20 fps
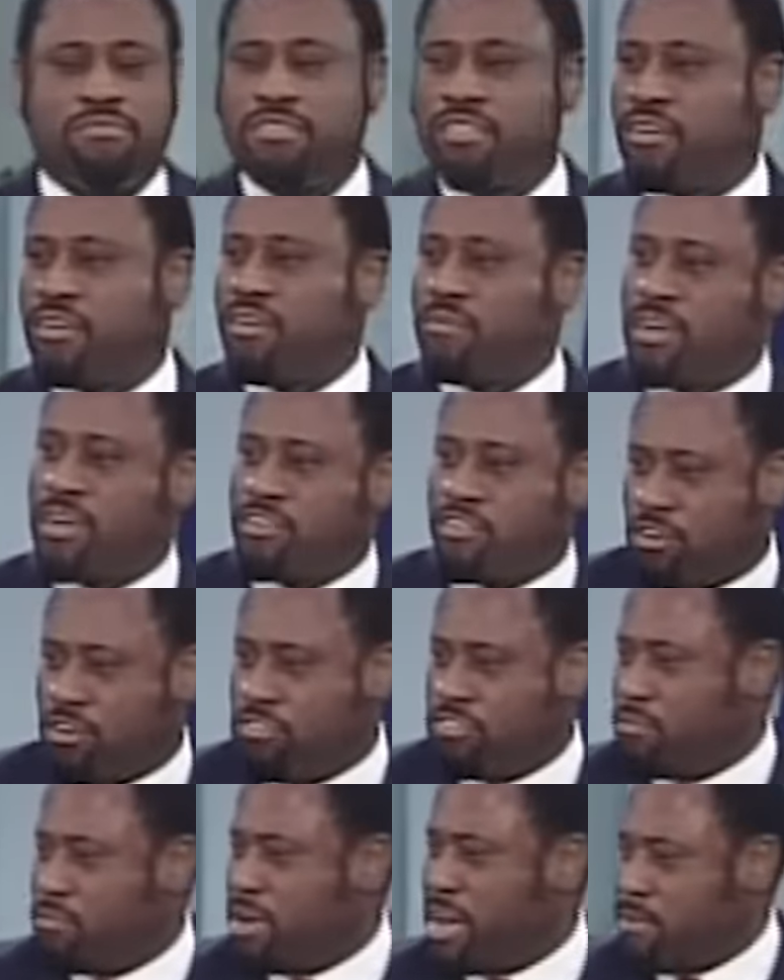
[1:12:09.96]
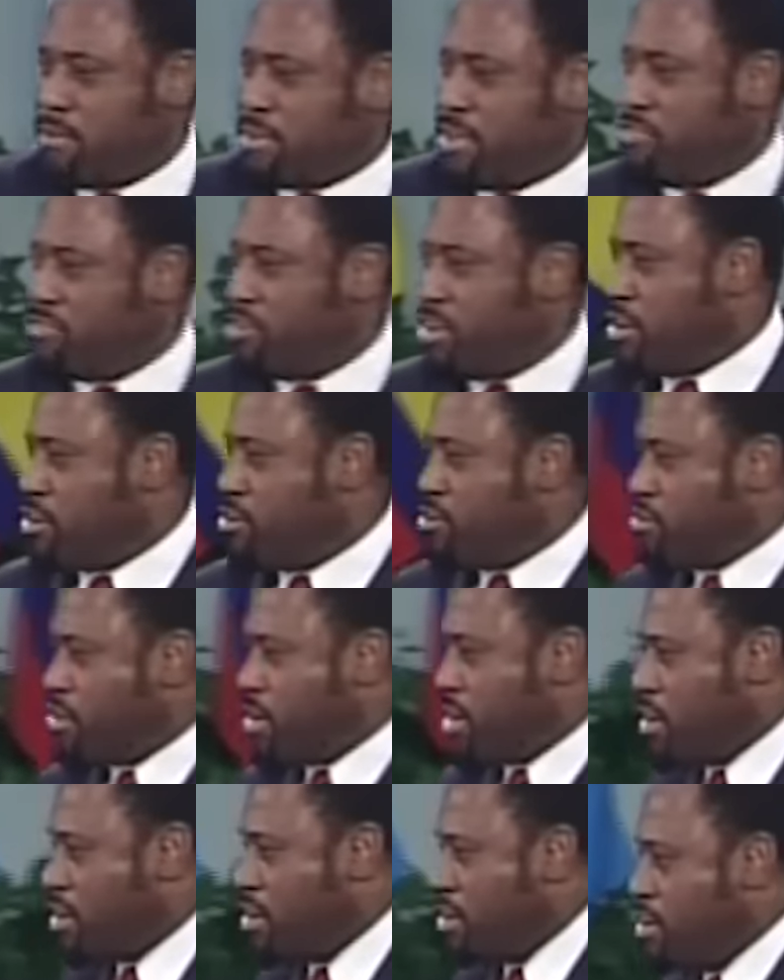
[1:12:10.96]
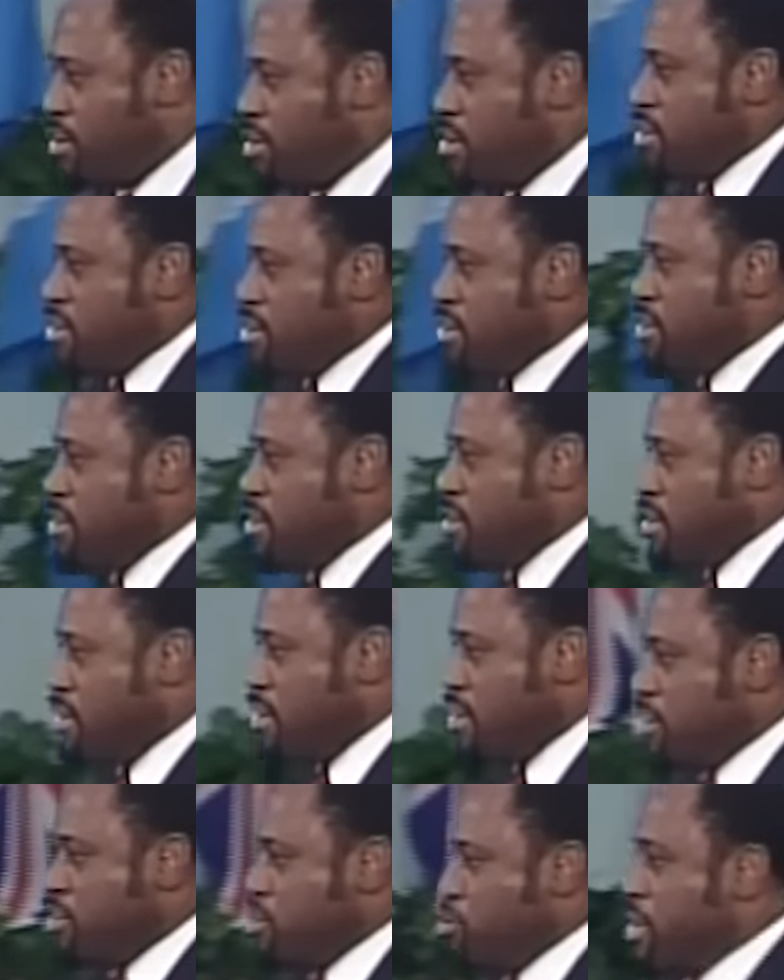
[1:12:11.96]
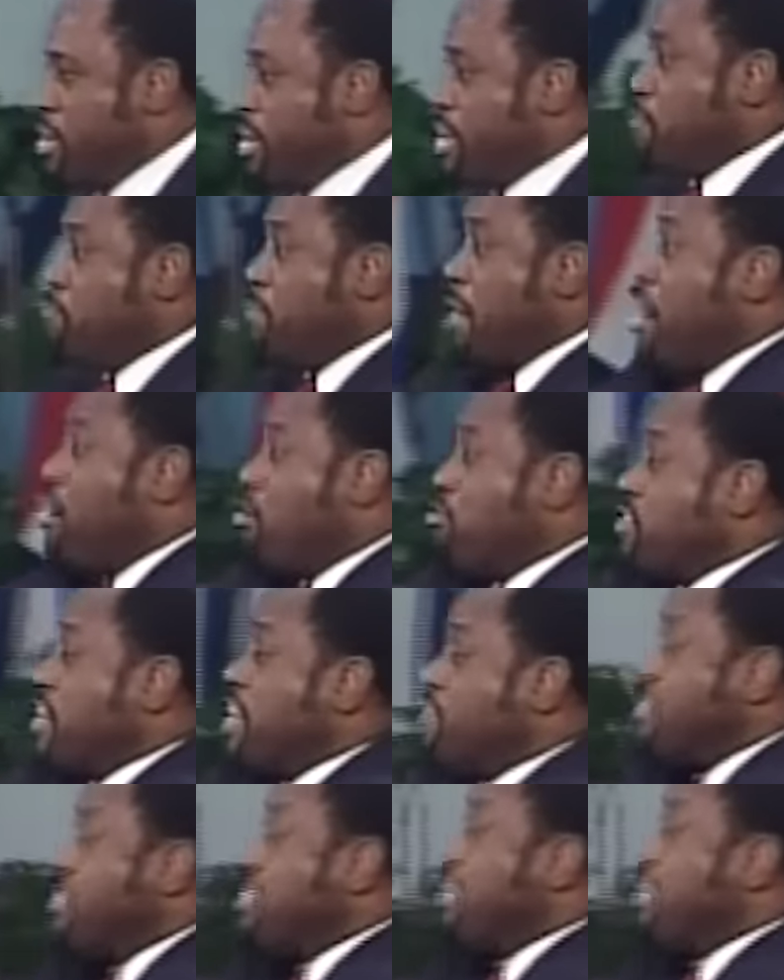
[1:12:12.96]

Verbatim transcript: No, I'm getting close by. your Bible. I'm getting ready to go now. You ain't got to bow seven